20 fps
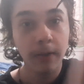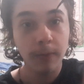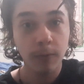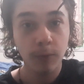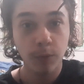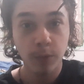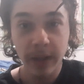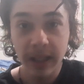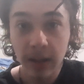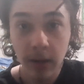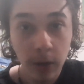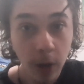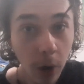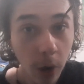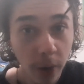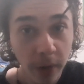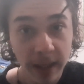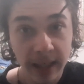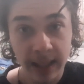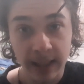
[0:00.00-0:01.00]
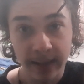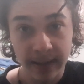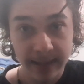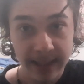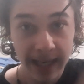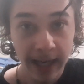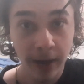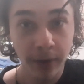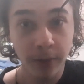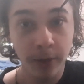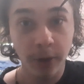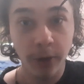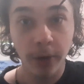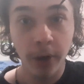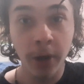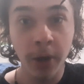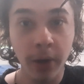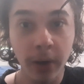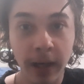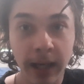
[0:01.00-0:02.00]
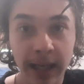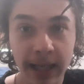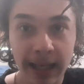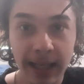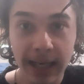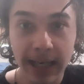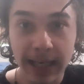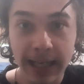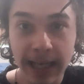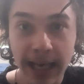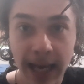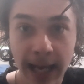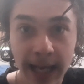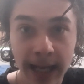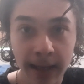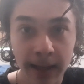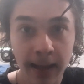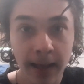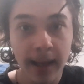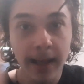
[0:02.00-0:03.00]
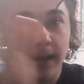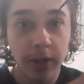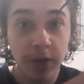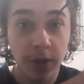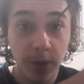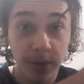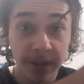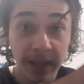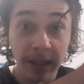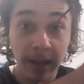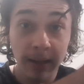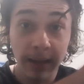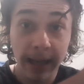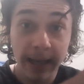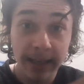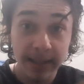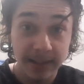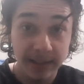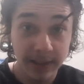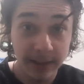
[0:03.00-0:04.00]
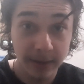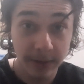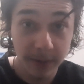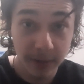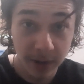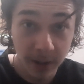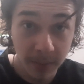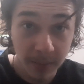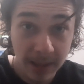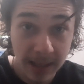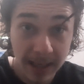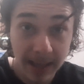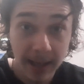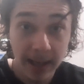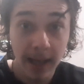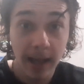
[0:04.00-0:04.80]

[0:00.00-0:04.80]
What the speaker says: reloading and downloading it again, using the latest commit